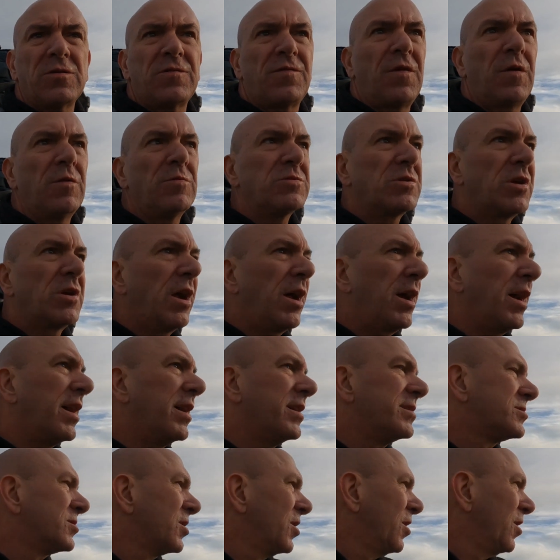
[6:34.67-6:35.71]
because the view's
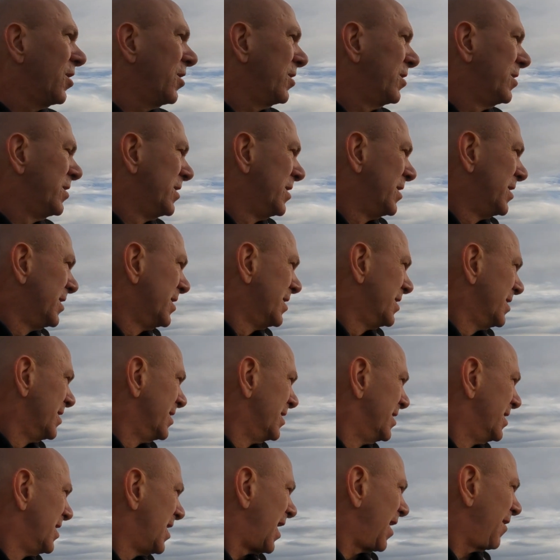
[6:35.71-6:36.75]
great. So
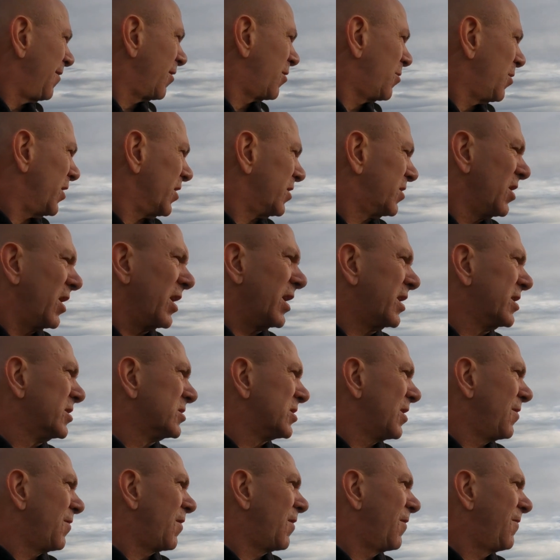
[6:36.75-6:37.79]
I'll have a quick think and
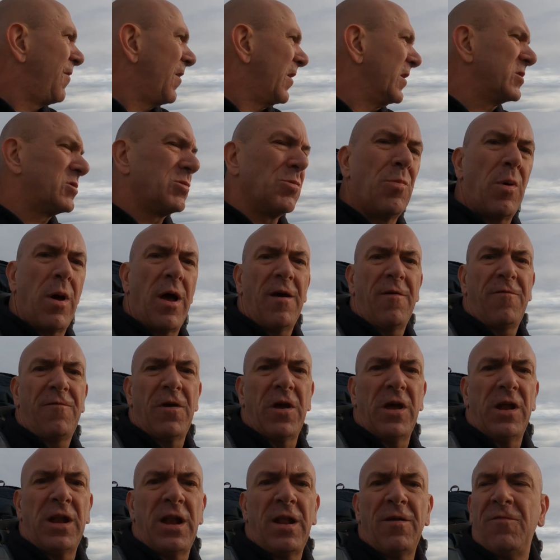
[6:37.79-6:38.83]
see if we can find somewhere
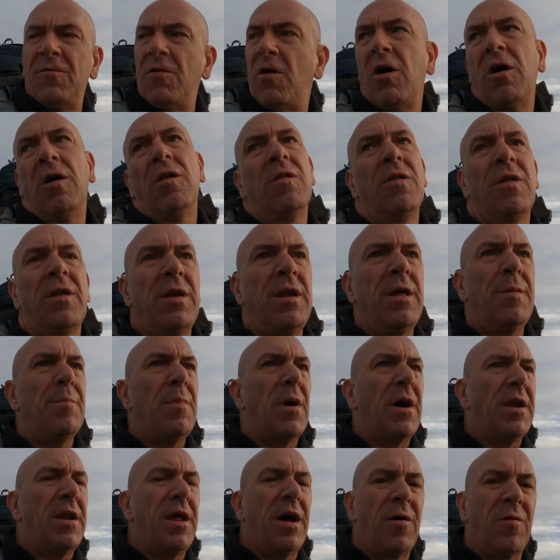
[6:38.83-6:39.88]
fitting. If not, I'll nip
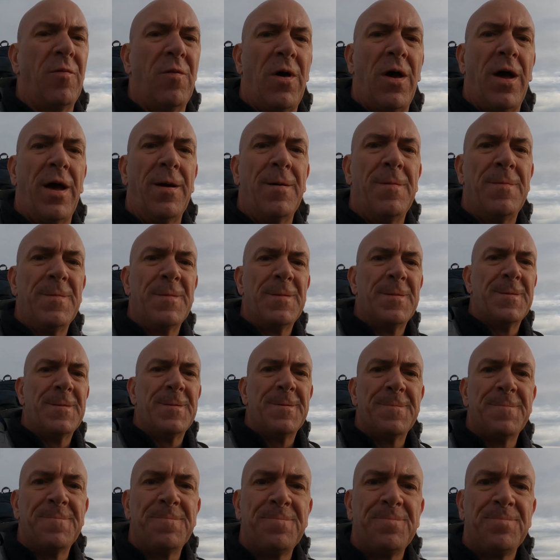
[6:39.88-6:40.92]
back down there.
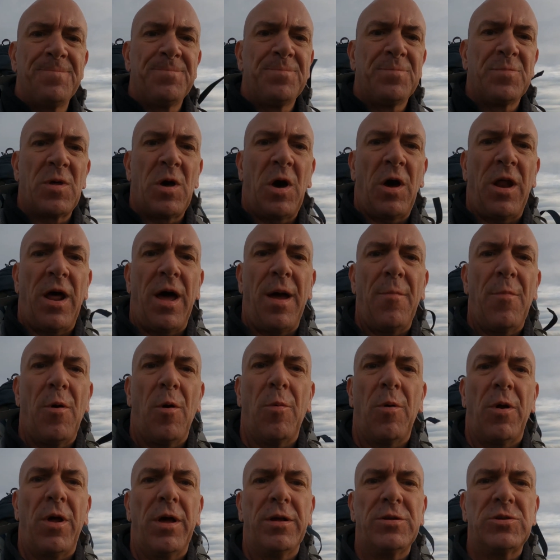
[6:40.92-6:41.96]
Alright, but
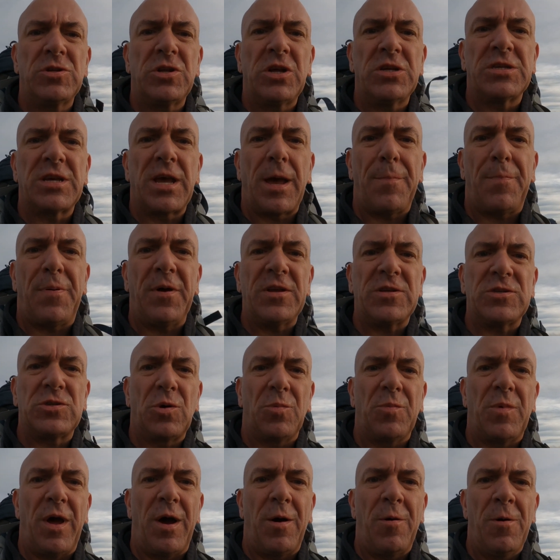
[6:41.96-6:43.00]
we just need to get pitched
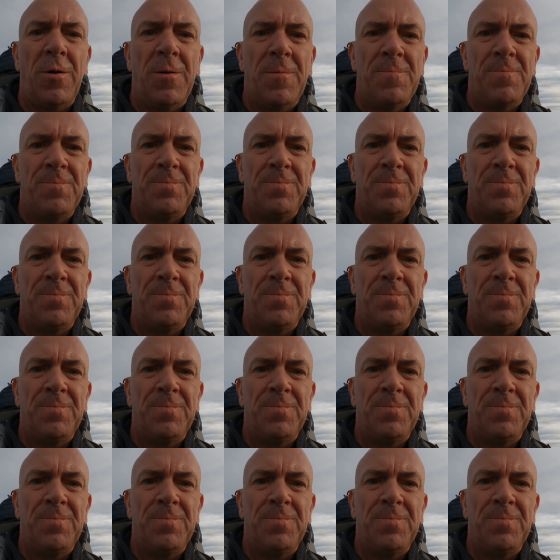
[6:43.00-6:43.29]
up now.